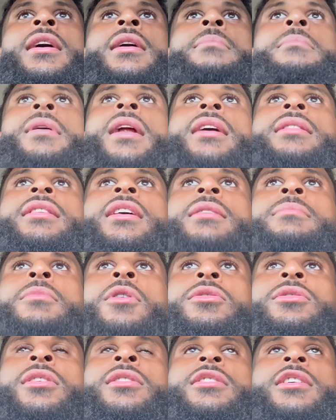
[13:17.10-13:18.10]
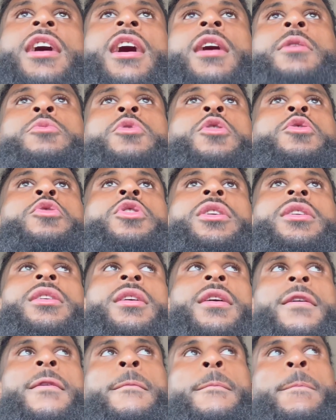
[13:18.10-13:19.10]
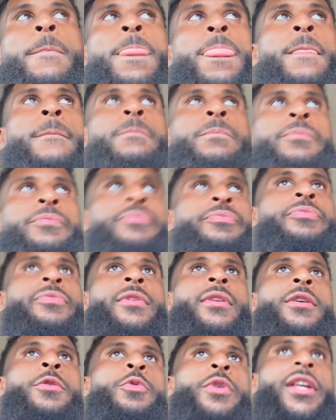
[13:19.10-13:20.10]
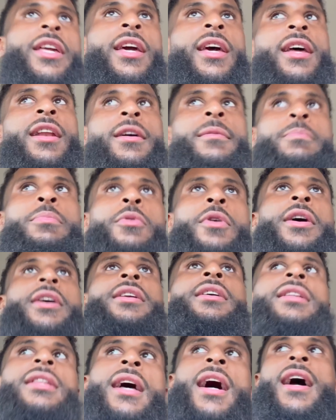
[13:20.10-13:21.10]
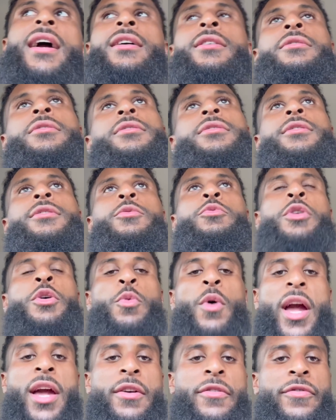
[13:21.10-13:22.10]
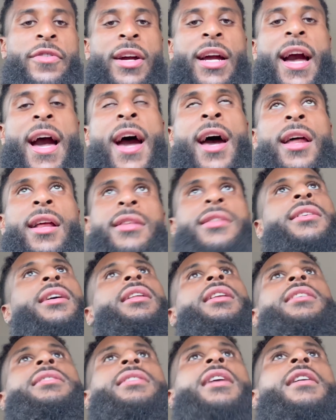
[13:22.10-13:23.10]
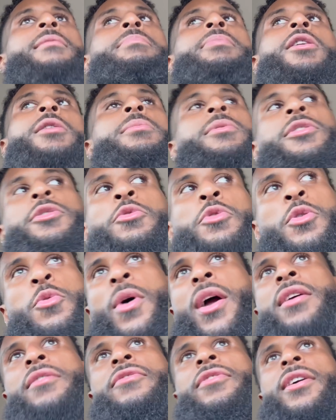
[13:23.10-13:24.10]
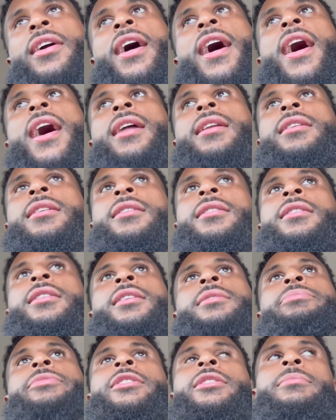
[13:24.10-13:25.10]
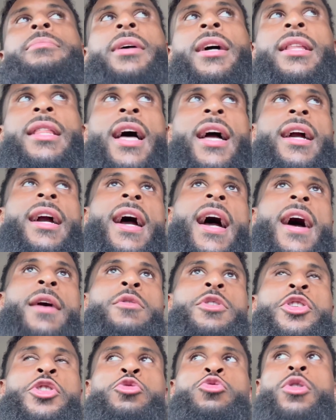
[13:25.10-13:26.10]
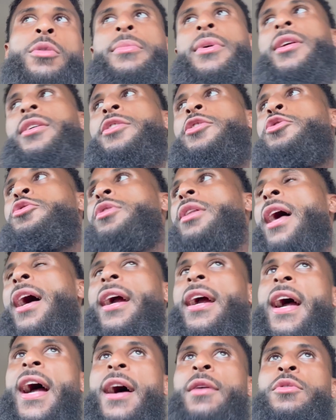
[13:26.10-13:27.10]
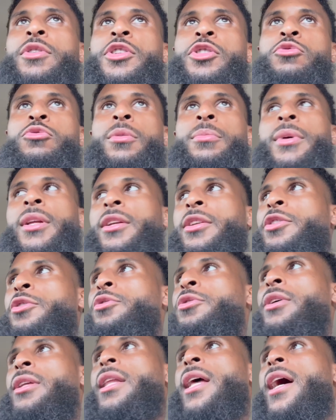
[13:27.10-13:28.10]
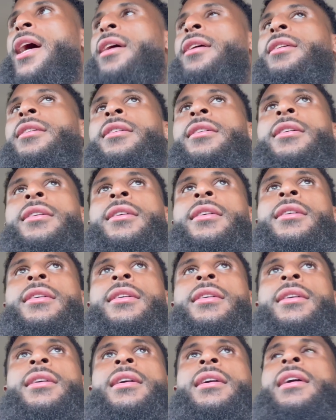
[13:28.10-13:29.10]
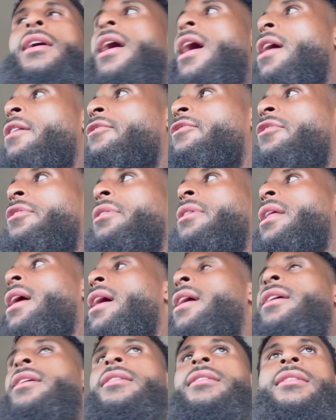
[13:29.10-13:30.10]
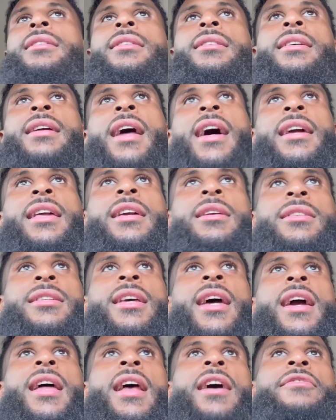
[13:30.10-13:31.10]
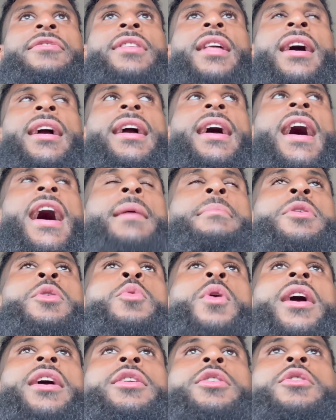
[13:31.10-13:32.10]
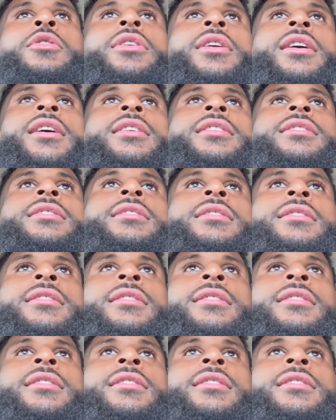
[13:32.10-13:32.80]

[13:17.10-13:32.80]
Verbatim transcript: But I think most of the time when we we get in a point of like we waiting for God to tell us our purpose or we waiting for God to and like God, what you want me to do? Like God, what you want me to do? And like I feel like and I keep saying I feel like God be waiting on us.